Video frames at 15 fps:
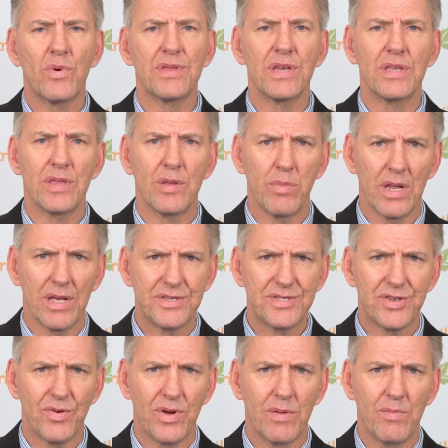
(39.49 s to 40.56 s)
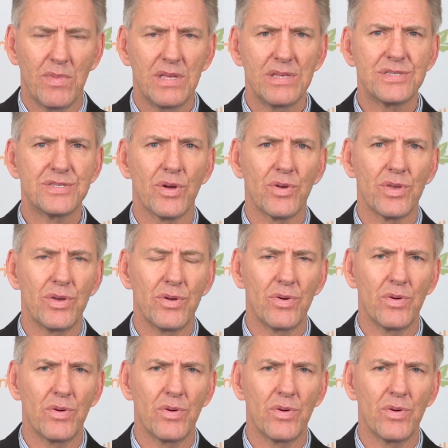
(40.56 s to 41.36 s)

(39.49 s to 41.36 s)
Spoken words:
within the bloodstream. So